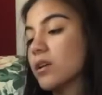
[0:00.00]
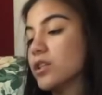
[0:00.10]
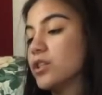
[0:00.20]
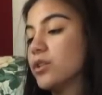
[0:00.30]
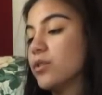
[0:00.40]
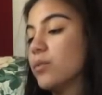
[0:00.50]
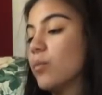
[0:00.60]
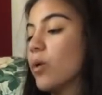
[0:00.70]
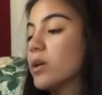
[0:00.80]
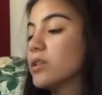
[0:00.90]
Consume
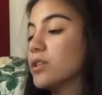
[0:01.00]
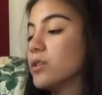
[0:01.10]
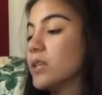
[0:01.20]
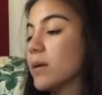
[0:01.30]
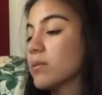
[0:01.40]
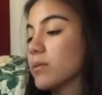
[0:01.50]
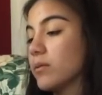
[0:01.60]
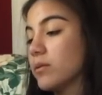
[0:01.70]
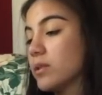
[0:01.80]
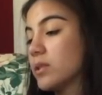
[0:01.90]
1 to 2
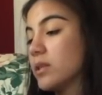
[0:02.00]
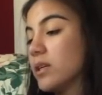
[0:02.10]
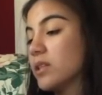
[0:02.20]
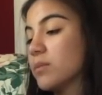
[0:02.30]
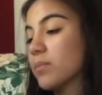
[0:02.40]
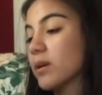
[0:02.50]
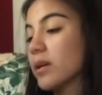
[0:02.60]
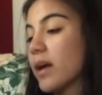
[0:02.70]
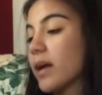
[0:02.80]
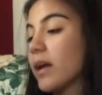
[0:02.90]
tablespoons seeds per
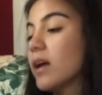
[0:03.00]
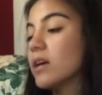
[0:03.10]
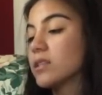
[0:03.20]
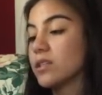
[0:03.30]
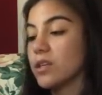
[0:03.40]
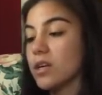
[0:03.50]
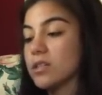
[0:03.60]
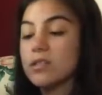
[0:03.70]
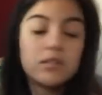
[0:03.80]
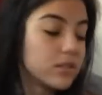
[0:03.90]
day, such
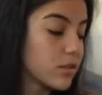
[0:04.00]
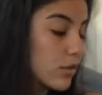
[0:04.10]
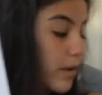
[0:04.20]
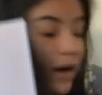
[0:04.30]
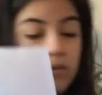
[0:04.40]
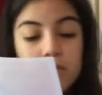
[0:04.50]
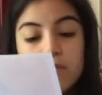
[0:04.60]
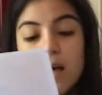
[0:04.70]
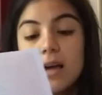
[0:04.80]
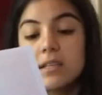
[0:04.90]
as ground
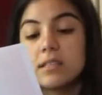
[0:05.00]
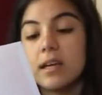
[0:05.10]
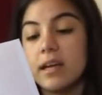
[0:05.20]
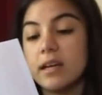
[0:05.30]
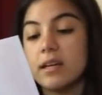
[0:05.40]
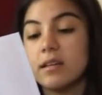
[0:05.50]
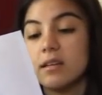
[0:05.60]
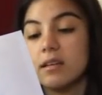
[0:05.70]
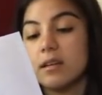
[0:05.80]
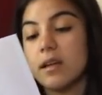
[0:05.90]
flax
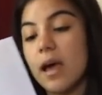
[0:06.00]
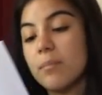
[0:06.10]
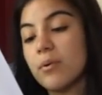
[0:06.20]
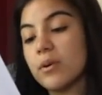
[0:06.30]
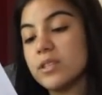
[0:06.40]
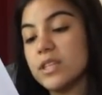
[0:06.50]
and hemp or